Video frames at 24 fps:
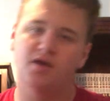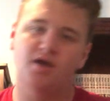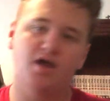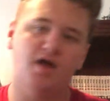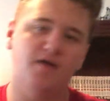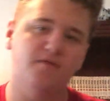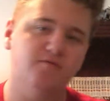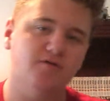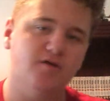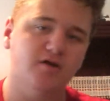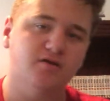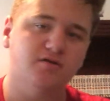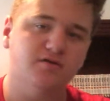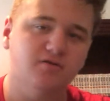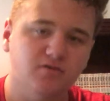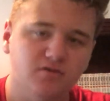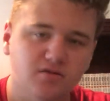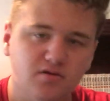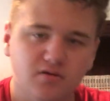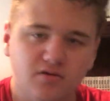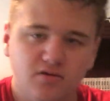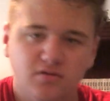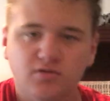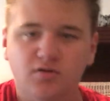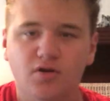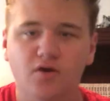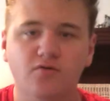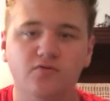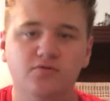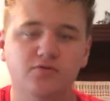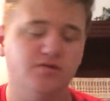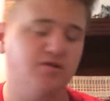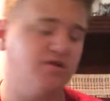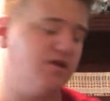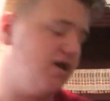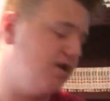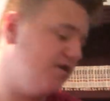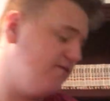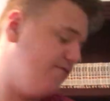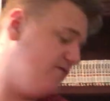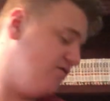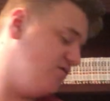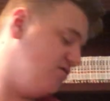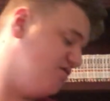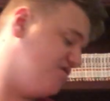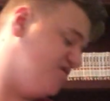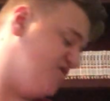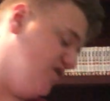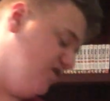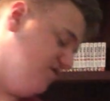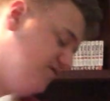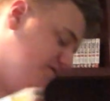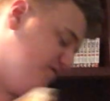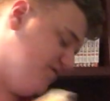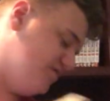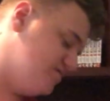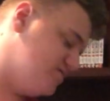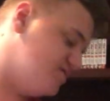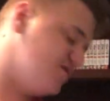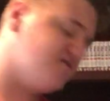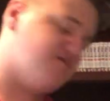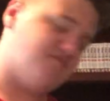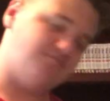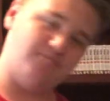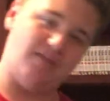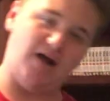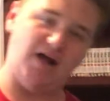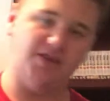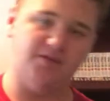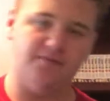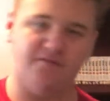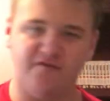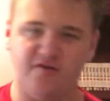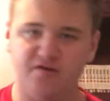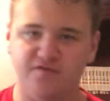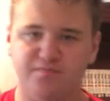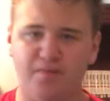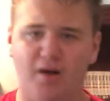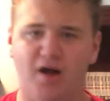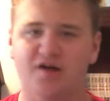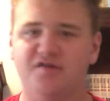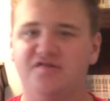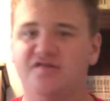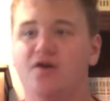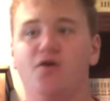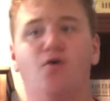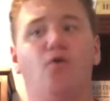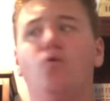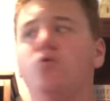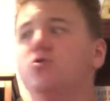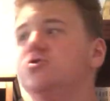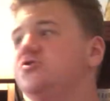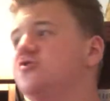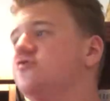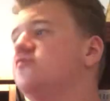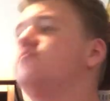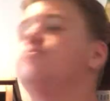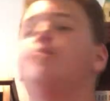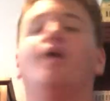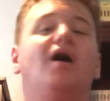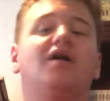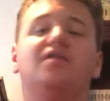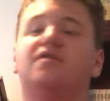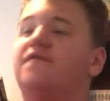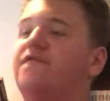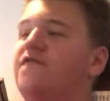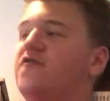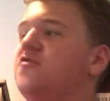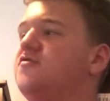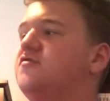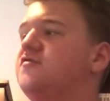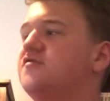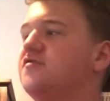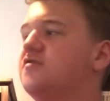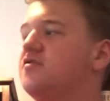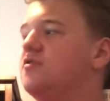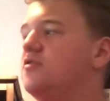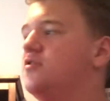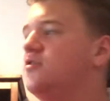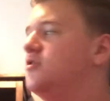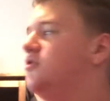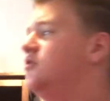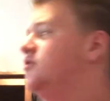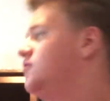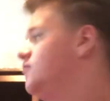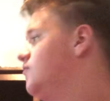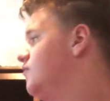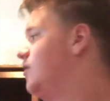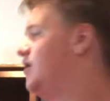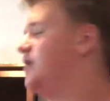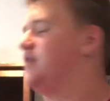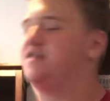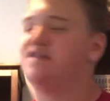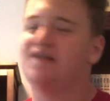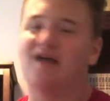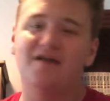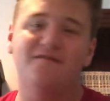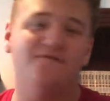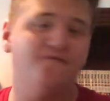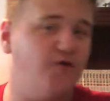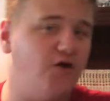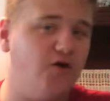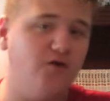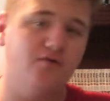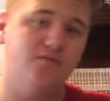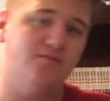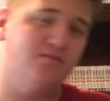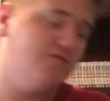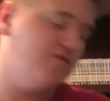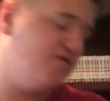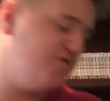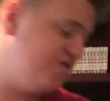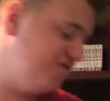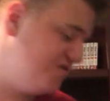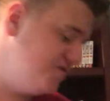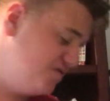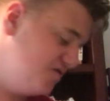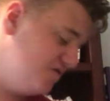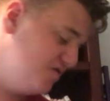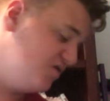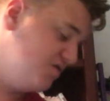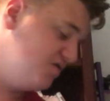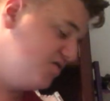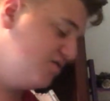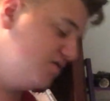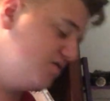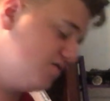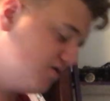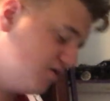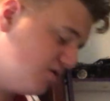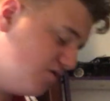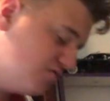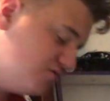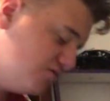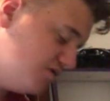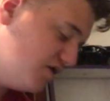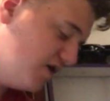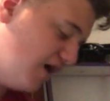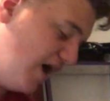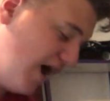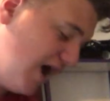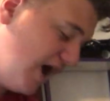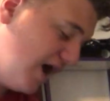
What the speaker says: And then go get it for yourself. Just buy the first box set, or just buy the first, 10 volumes? Go do that.